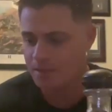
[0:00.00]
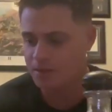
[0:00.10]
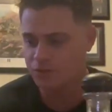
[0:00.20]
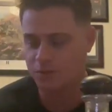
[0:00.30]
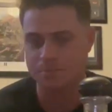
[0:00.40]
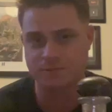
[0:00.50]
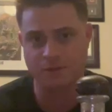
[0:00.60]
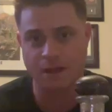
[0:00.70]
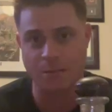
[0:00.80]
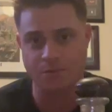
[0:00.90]
in terms of
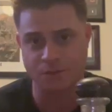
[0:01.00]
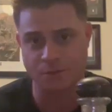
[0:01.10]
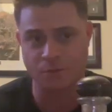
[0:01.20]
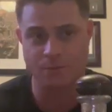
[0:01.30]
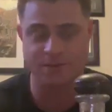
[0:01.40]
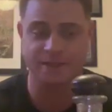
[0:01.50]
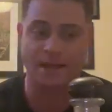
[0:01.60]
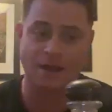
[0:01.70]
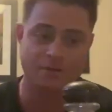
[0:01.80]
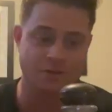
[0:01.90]
accomplishing what we set
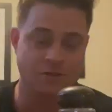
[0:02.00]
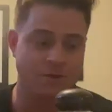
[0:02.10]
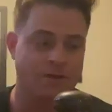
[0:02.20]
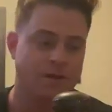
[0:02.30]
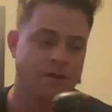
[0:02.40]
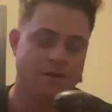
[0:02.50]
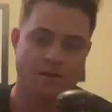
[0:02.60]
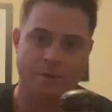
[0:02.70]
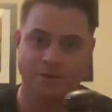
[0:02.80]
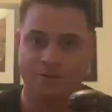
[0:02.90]
out to
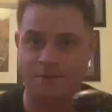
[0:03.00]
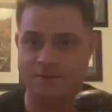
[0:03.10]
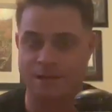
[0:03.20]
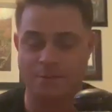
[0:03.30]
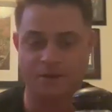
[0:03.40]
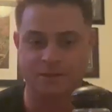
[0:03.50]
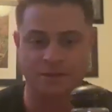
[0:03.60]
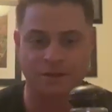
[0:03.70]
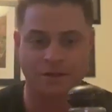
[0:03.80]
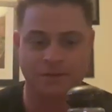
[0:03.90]
almost 15 months
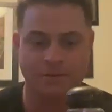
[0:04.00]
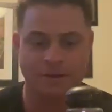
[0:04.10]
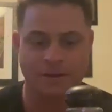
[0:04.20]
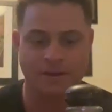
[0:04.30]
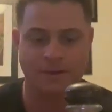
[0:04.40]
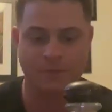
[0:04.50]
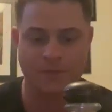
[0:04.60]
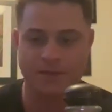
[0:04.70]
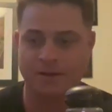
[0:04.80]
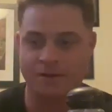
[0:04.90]
ago, um,
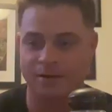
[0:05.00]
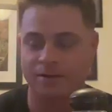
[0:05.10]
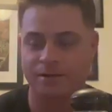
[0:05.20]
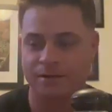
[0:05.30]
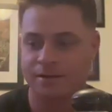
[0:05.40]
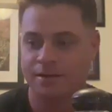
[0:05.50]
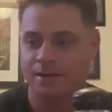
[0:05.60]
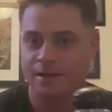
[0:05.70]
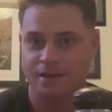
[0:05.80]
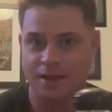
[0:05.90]
we are
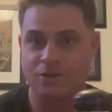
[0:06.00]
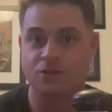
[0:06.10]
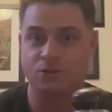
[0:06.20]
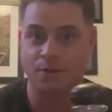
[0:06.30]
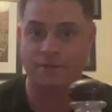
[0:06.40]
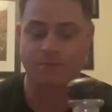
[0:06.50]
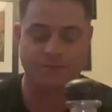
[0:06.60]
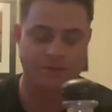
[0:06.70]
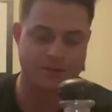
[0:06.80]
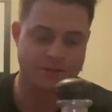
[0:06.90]
inches away from the
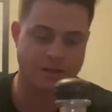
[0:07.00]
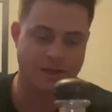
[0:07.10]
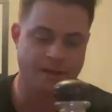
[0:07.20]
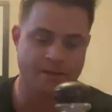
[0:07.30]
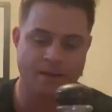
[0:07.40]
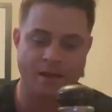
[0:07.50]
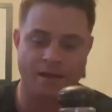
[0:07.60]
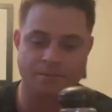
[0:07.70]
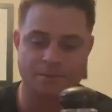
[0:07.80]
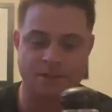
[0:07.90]
finish line.
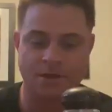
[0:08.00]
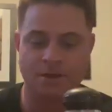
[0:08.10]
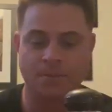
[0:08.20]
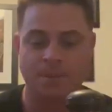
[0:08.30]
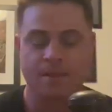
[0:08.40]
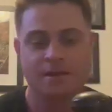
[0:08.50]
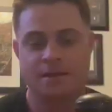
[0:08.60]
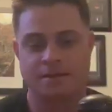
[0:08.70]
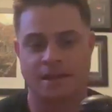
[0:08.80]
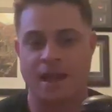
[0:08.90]
Um, so
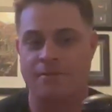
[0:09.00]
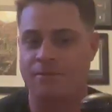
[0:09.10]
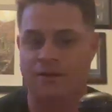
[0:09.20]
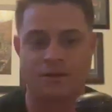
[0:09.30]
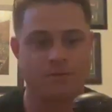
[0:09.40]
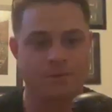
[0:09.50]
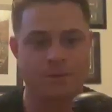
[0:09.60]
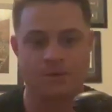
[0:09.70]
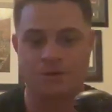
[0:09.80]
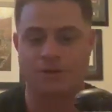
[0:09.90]
today I figured we
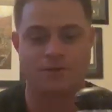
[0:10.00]
would do our